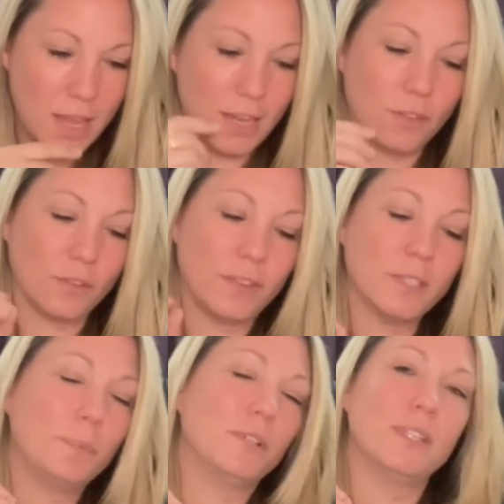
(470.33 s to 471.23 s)
Either this
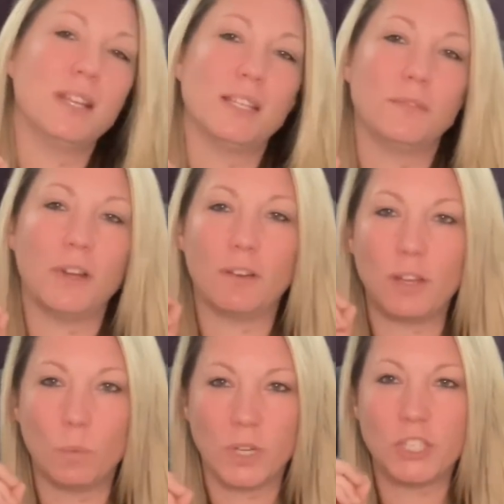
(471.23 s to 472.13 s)
person has very
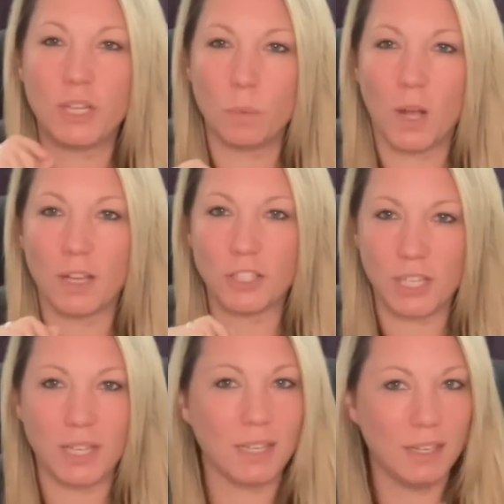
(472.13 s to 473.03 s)

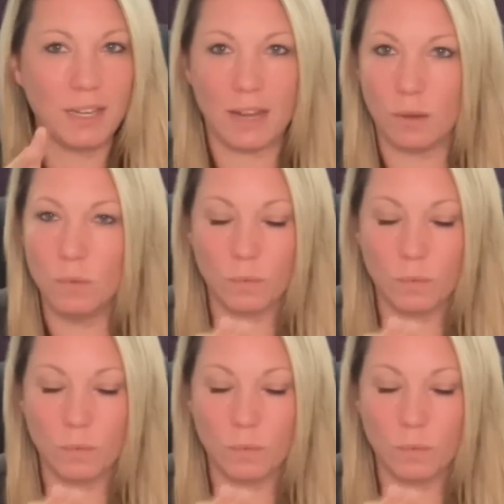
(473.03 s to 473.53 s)
wishy-washy in and out,